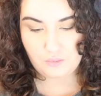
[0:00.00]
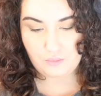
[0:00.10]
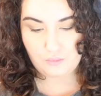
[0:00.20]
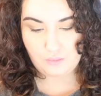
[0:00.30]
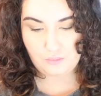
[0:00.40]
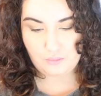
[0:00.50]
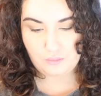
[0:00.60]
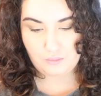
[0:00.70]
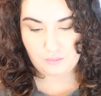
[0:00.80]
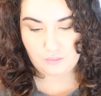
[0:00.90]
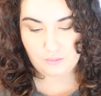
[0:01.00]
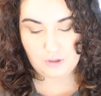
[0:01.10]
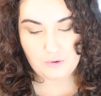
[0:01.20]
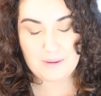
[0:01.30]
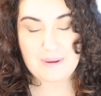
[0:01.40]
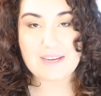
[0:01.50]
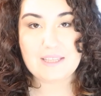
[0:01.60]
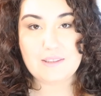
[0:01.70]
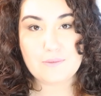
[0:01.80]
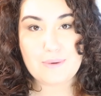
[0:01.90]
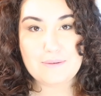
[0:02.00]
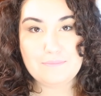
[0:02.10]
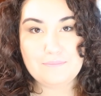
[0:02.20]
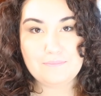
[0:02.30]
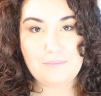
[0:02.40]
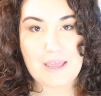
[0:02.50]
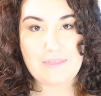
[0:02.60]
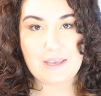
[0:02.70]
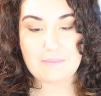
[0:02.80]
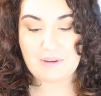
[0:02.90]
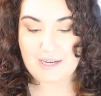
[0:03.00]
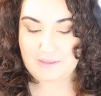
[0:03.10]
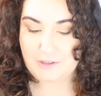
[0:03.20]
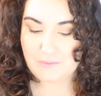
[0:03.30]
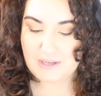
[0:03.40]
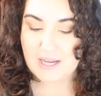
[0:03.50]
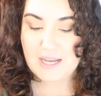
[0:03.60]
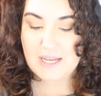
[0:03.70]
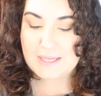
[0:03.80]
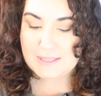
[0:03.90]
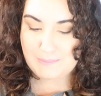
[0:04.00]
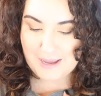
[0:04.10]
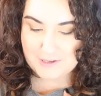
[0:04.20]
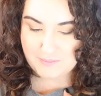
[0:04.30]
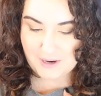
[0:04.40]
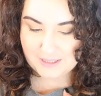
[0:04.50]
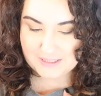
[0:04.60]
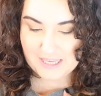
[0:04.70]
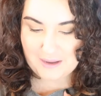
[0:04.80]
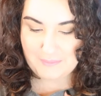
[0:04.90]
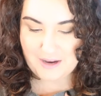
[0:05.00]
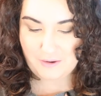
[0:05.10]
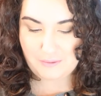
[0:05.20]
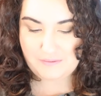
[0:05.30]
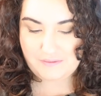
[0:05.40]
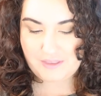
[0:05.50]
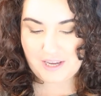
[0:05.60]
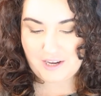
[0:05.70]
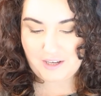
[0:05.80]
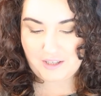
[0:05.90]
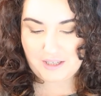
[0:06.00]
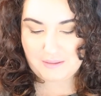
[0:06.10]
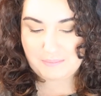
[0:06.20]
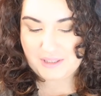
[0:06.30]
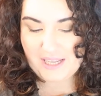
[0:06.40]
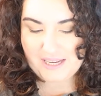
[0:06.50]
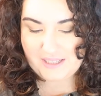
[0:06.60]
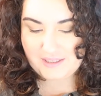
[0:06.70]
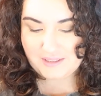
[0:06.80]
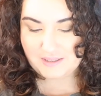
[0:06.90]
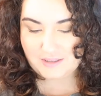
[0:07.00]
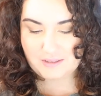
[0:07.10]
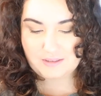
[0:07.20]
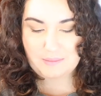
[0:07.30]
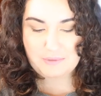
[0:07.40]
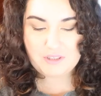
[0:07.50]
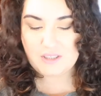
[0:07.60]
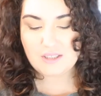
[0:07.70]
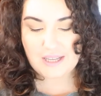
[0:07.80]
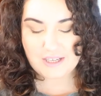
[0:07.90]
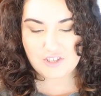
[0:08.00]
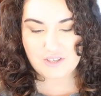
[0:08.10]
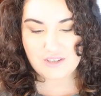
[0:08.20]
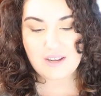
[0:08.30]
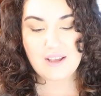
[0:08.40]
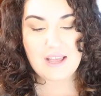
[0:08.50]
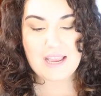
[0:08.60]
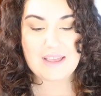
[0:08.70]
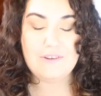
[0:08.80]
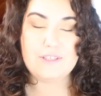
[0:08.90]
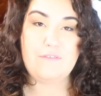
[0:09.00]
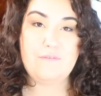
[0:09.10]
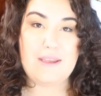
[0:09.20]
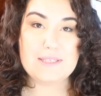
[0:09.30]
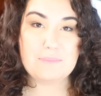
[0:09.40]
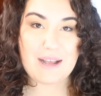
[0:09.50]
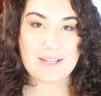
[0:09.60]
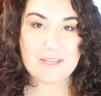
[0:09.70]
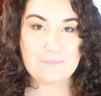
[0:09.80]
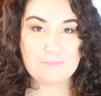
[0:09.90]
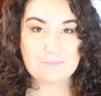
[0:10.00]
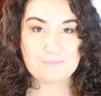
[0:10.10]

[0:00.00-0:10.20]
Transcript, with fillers: ooh, oh, I might get this one. I think I'm gonna get this one. Smashbox came out with their Ablaze summer collection and there's a face palette.